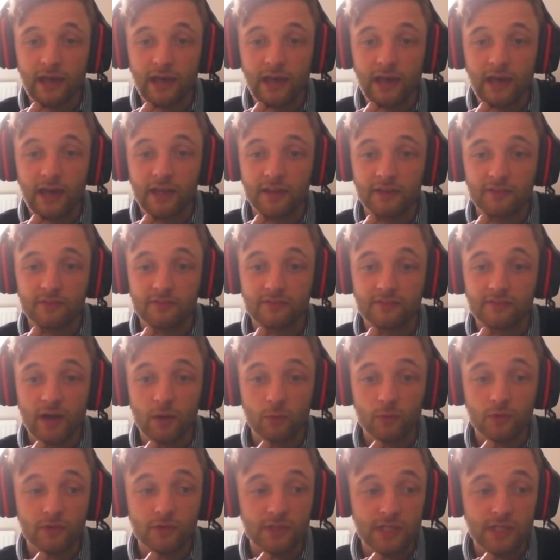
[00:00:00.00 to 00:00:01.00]
And that
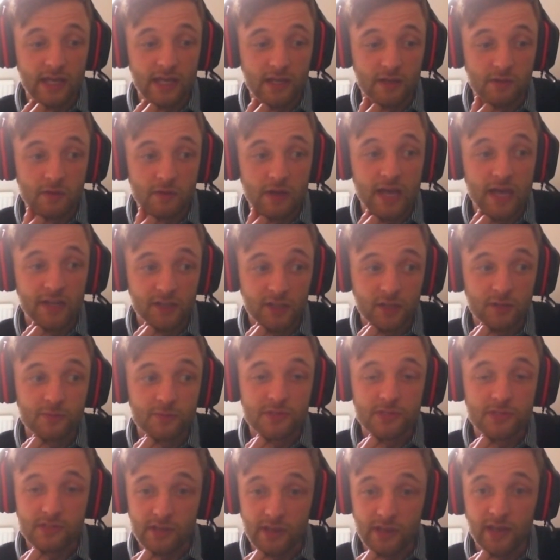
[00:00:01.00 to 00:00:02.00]
would end up
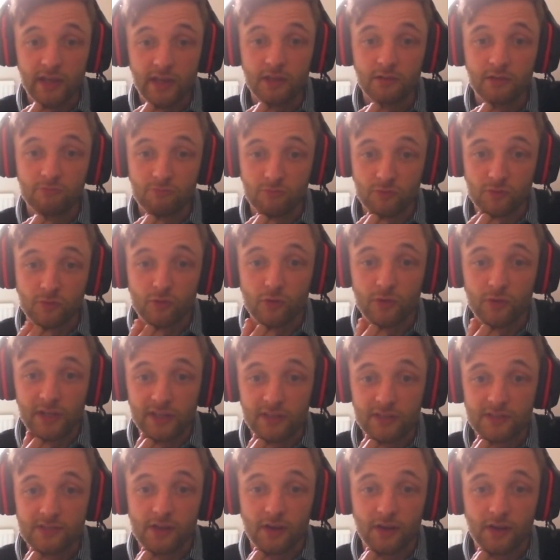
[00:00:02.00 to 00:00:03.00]
staying for the
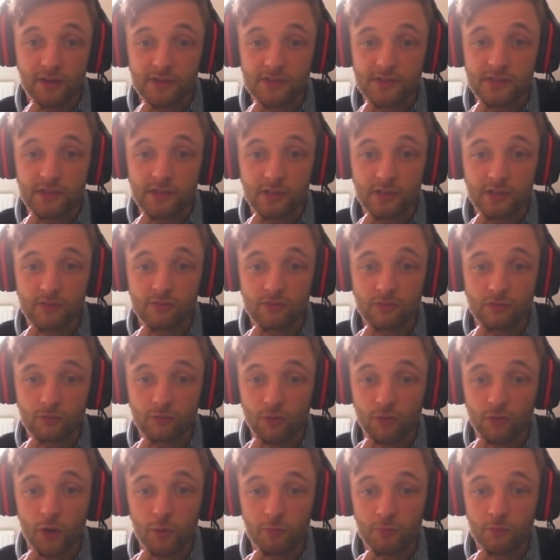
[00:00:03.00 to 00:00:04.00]
entirety of
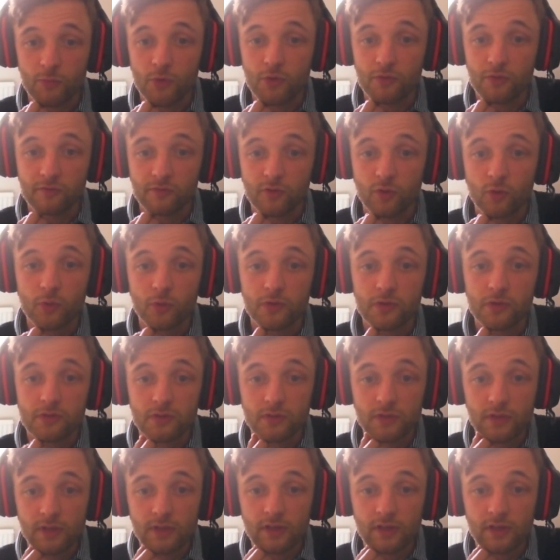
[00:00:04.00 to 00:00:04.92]
Rome moving forward.